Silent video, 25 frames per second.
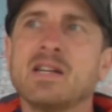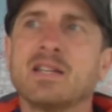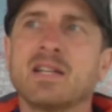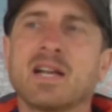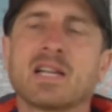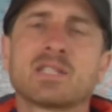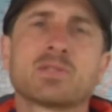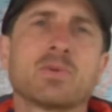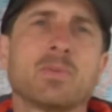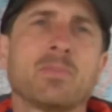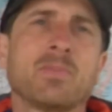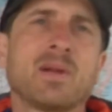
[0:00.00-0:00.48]

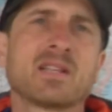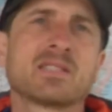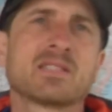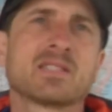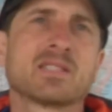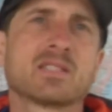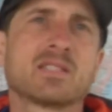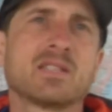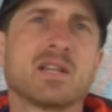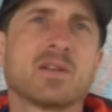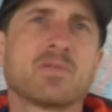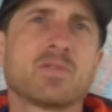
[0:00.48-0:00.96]
that's what makes
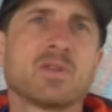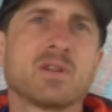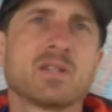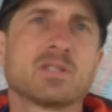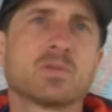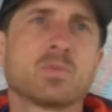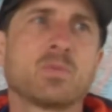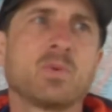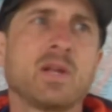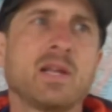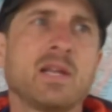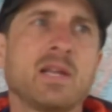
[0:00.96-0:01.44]
us different
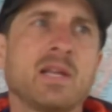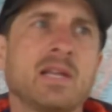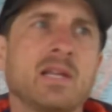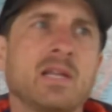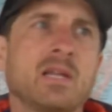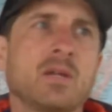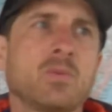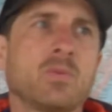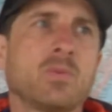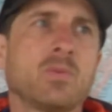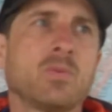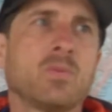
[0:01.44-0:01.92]
is
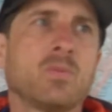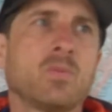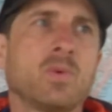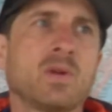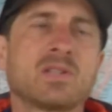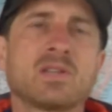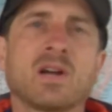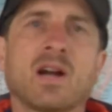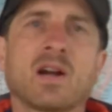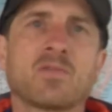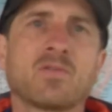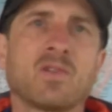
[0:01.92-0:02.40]
we, we
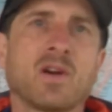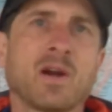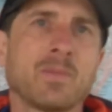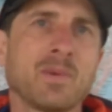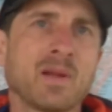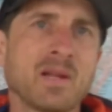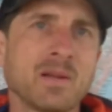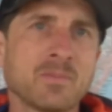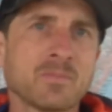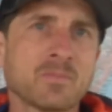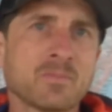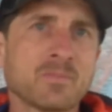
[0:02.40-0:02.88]
talk
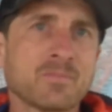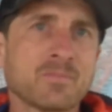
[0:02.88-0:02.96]
farming,